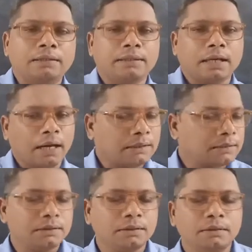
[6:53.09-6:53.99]
she
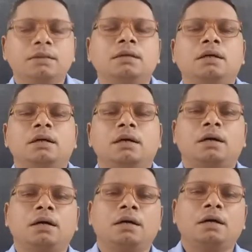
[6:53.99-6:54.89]
asked
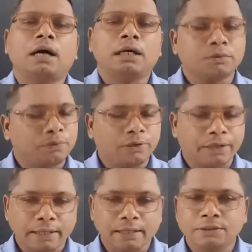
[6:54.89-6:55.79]
for a
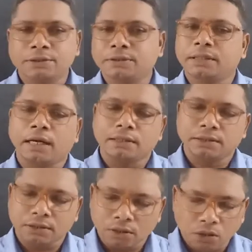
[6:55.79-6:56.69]
necklace and
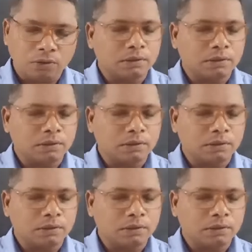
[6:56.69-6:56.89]
she got.